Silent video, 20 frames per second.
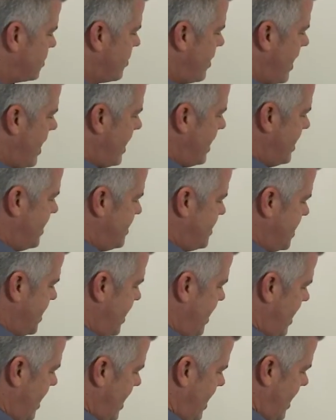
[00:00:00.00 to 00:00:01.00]

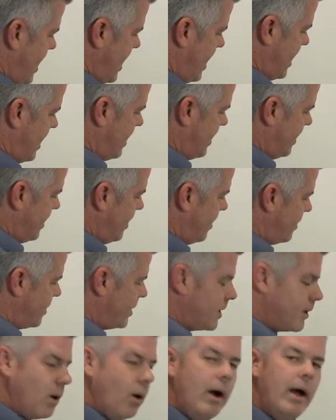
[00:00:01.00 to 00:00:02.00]
strategy, and you know,
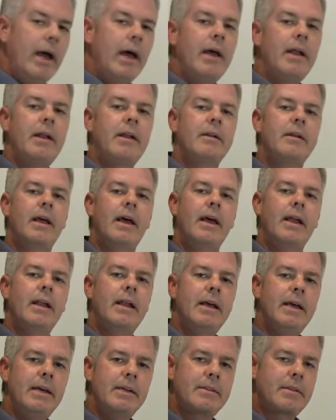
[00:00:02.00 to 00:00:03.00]
you go ahead and
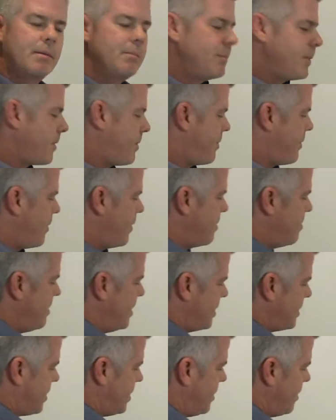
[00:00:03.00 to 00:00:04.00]
hit them the third
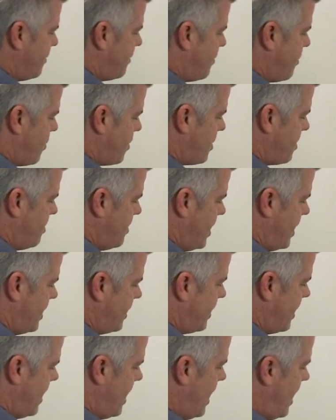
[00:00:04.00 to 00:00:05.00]
month and the fourth
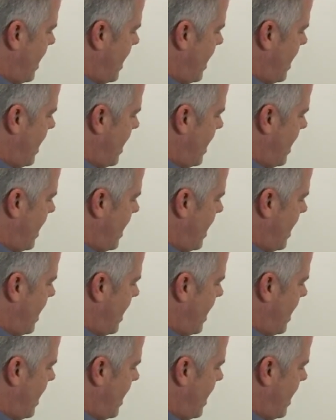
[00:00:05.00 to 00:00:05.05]
month,